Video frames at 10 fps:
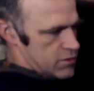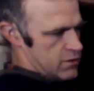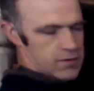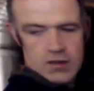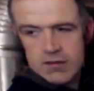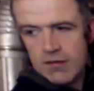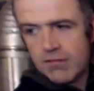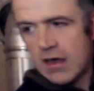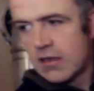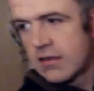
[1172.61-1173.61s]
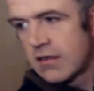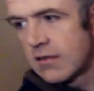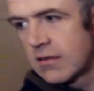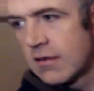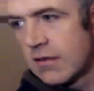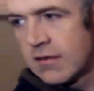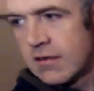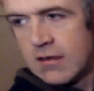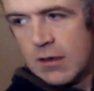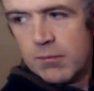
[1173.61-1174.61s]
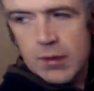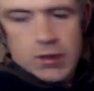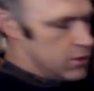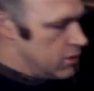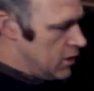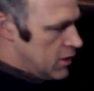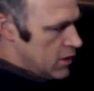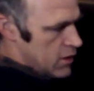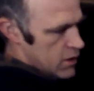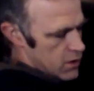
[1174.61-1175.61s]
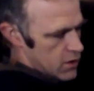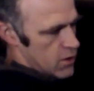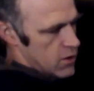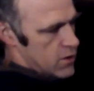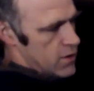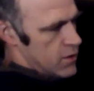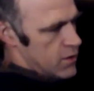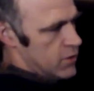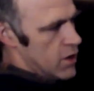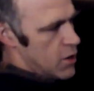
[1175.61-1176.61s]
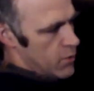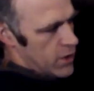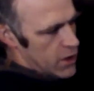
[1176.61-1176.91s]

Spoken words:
it's a very simple drawing,